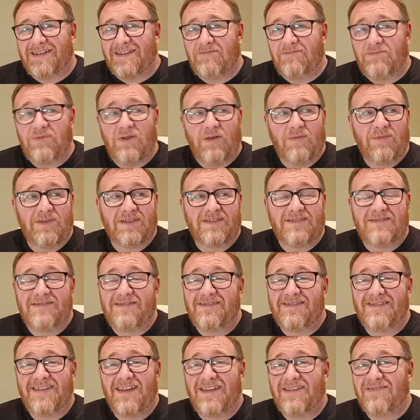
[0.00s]
the problem is
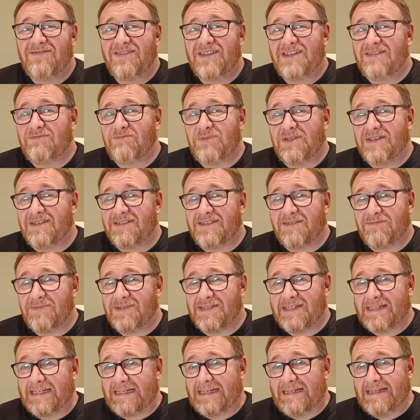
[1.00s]
none of these beers are
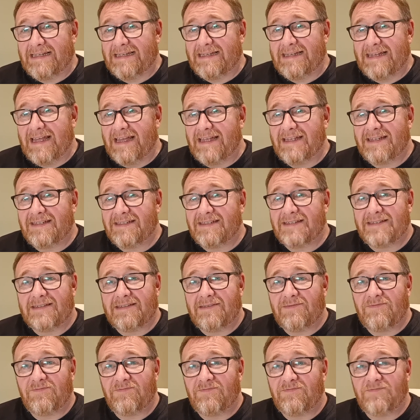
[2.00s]
particularly nice
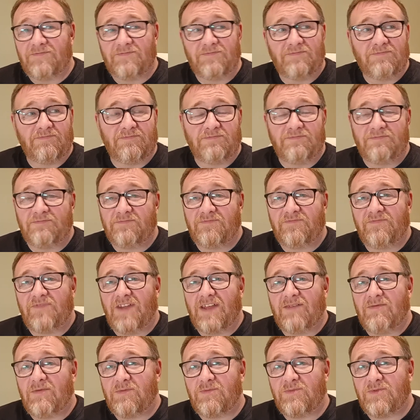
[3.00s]
and the
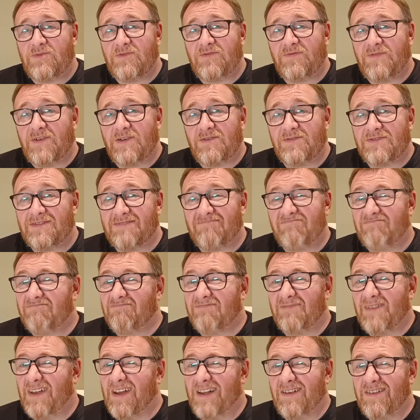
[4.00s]
flavour profiles
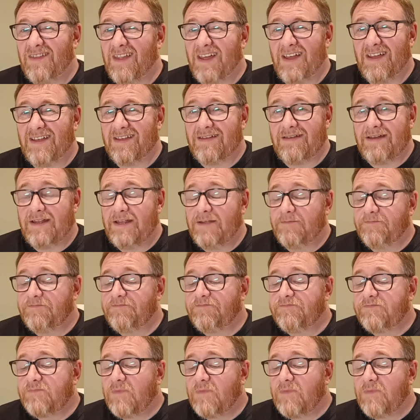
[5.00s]
aren't that great.